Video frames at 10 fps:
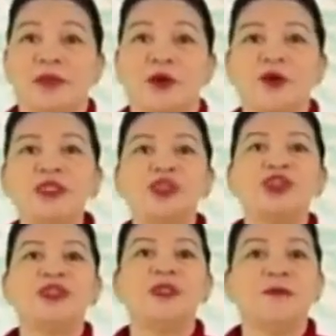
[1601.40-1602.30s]

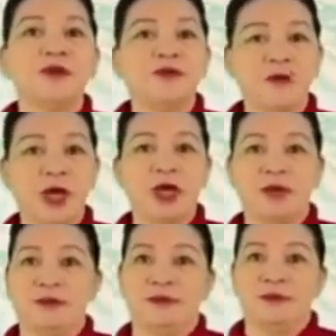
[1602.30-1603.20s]
Question number 5.
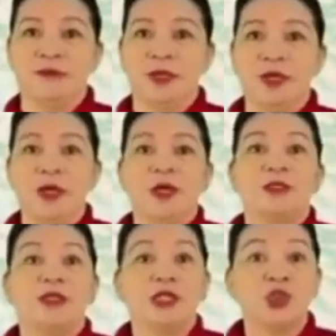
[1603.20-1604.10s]

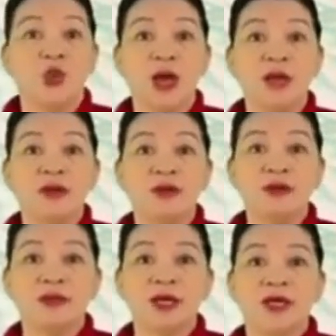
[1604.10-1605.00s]
The
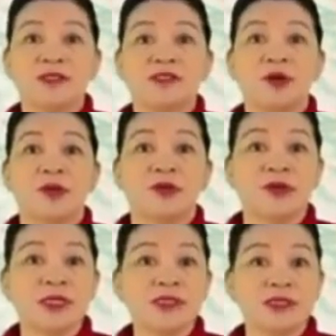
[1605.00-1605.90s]
swallow cuts on
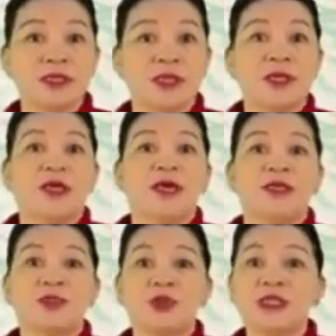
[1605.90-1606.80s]
wrist and
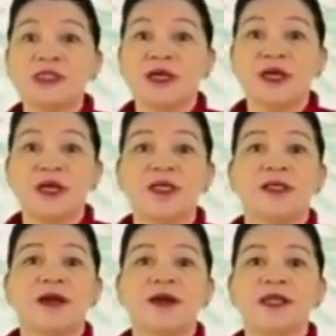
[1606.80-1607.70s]
suicide
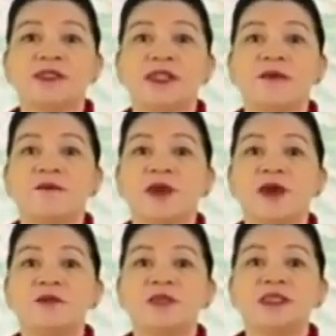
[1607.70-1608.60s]
are example
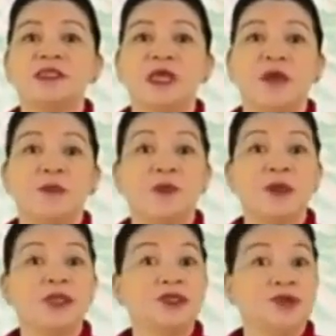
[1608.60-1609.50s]
of this type of
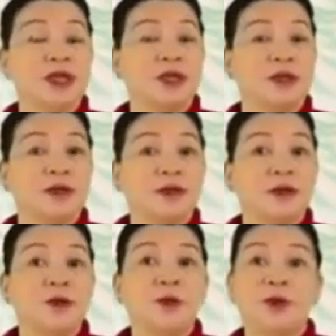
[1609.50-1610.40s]
injury.
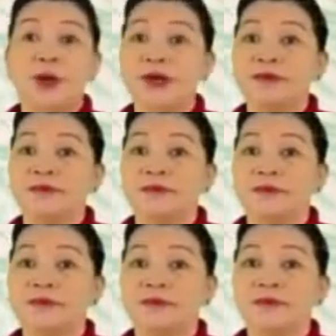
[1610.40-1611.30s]
1,
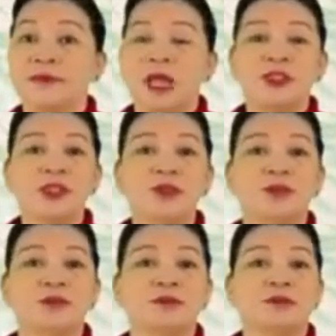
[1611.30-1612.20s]
2,
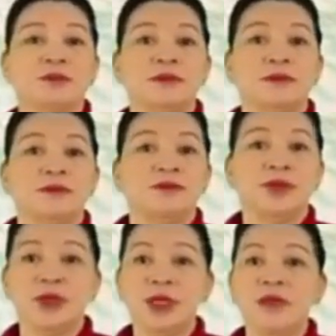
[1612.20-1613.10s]

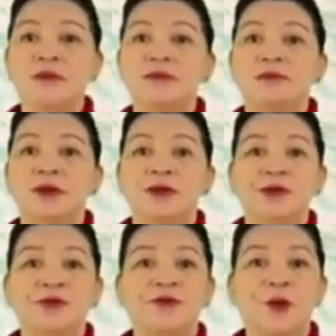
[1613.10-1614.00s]
3,
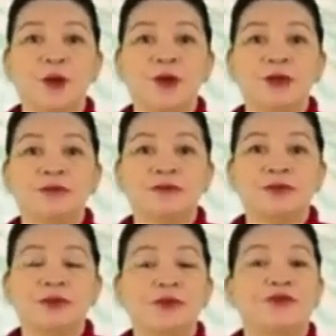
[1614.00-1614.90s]
4,
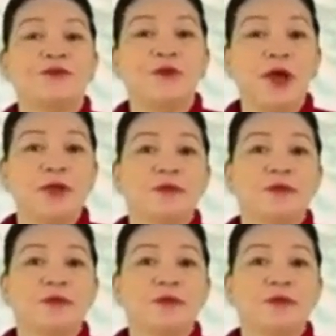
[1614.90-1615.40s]
5.